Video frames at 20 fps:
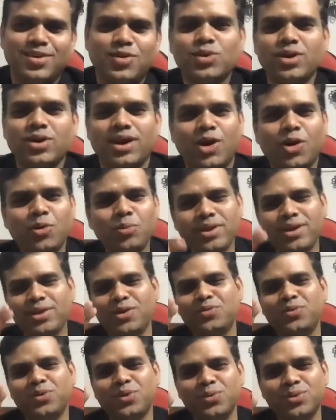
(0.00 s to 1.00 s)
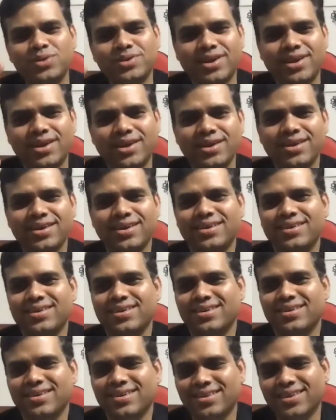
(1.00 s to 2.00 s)
Okay, how many of you say
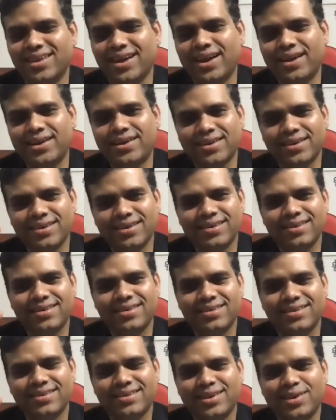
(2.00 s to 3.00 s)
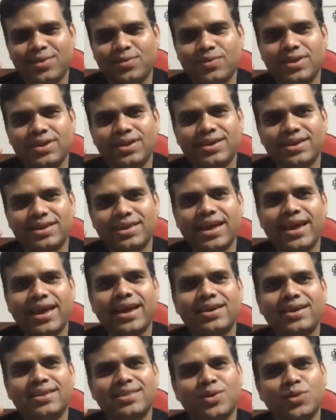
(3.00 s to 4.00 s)
that he will
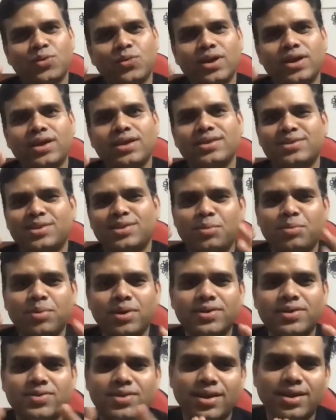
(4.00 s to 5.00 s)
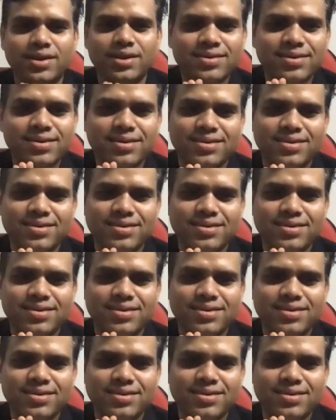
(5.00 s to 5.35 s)
react the way Sarva is saying?